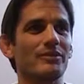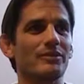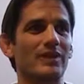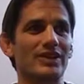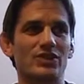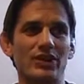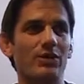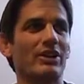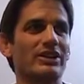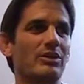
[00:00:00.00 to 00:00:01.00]
I
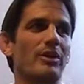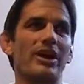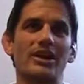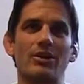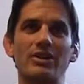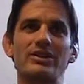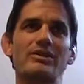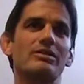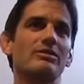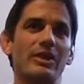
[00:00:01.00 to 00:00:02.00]
wanted to get back.
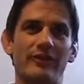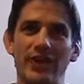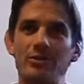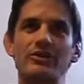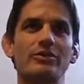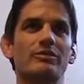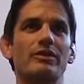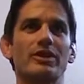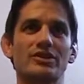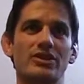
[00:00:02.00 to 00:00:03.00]
My family's from
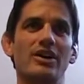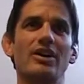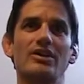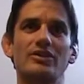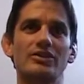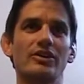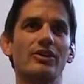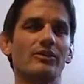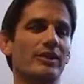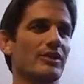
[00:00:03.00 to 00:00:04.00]
Chicago,
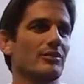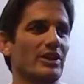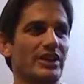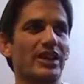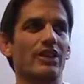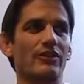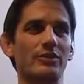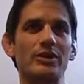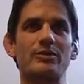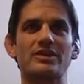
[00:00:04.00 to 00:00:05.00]
so my dad offered
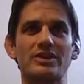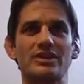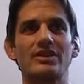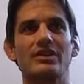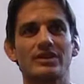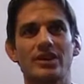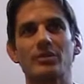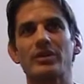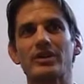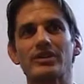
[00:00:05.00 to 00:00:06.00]
me a position in his
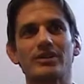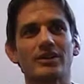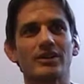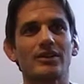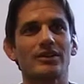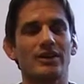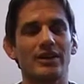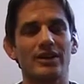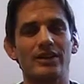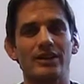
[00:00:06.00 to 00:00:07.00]
company,
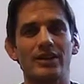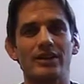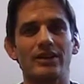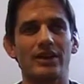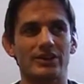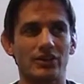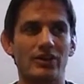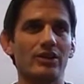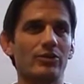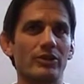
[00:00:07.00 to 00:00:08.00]
and I took
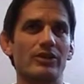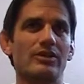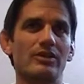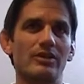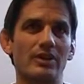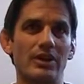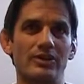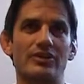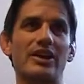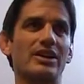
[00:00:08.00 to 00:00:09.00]
it with the
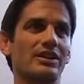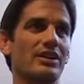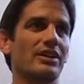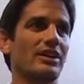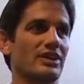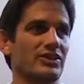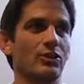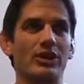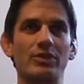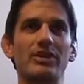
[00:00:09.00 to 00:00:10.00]
understanding that I still
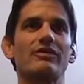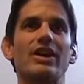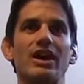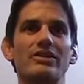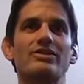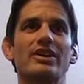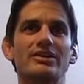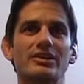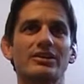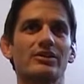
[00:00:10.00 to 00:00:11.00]
wanted to be involved in
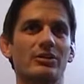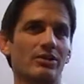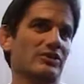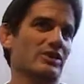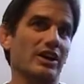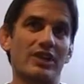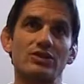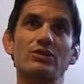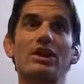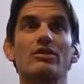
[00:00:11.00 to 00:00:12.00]
wrestling, whether it was at the high
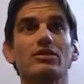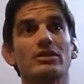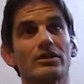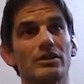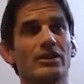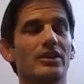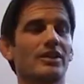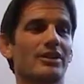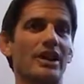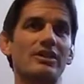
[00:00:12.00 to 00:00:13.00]
school level or
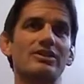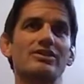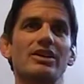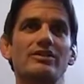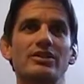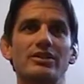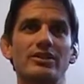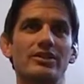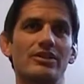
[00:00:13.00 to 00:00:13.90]
college level. And